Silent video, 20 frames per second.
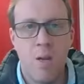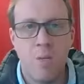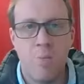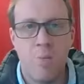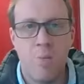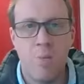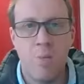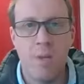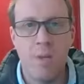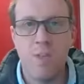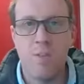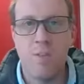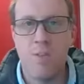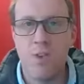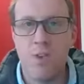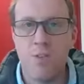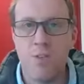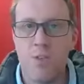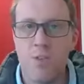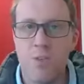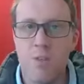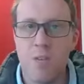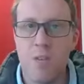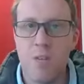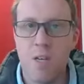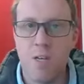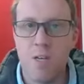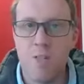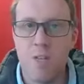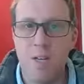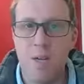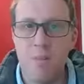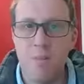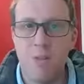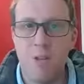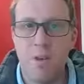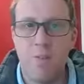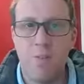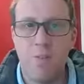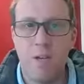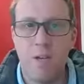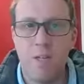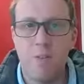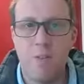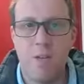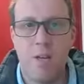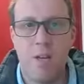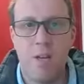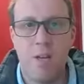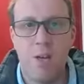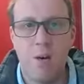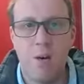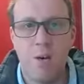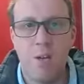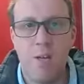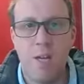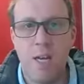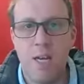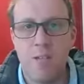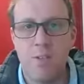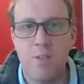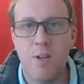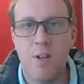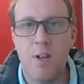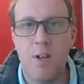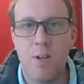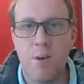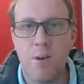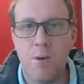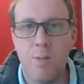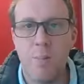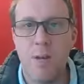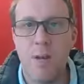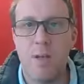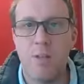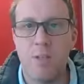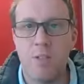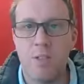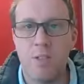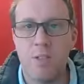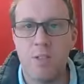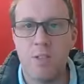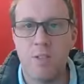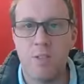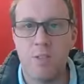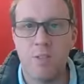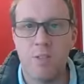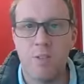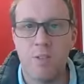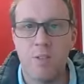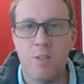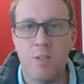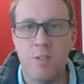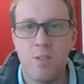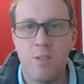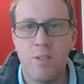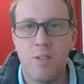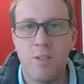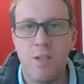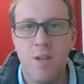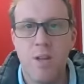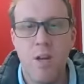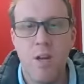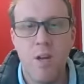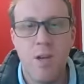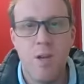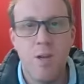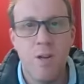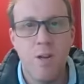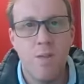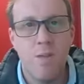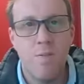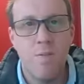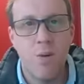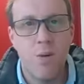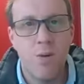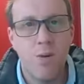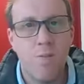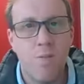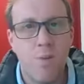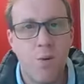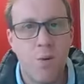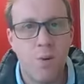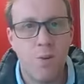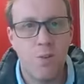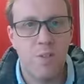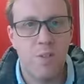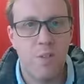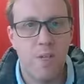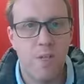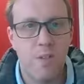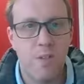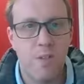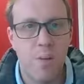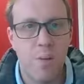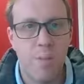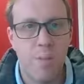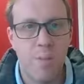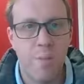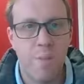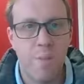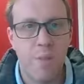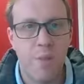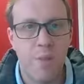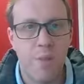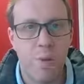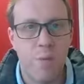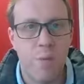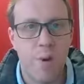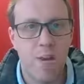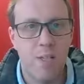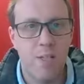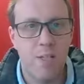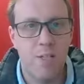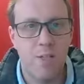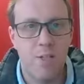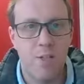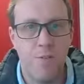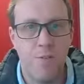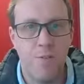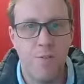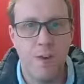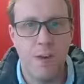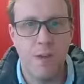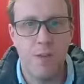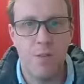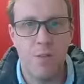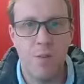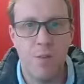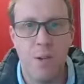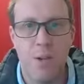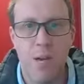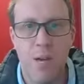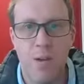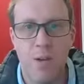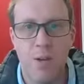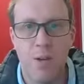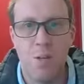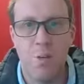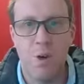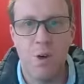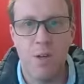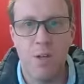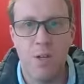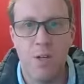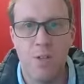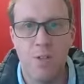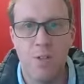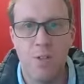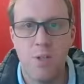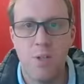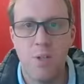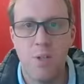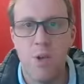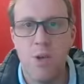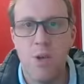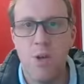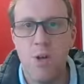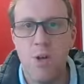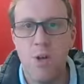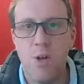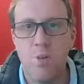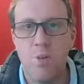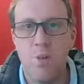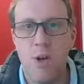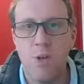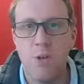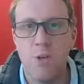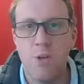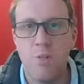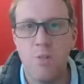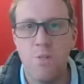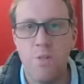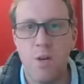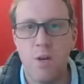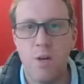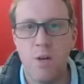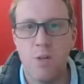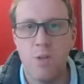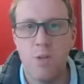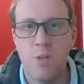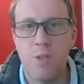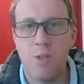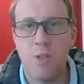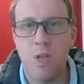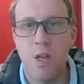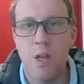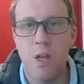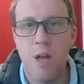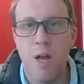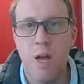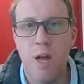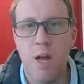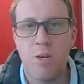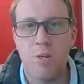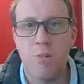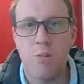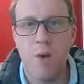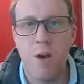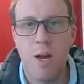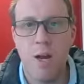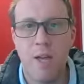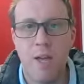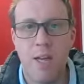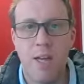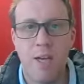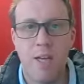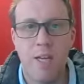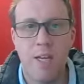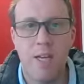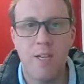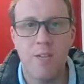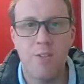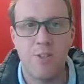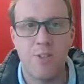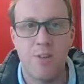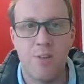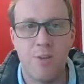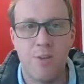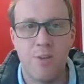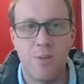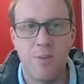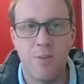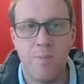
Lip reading: From these verses, it seems obvious that God cares a lot about justice. Verse 4 says, the wages you failed to pay your workers who mowed your fields are crying out against you.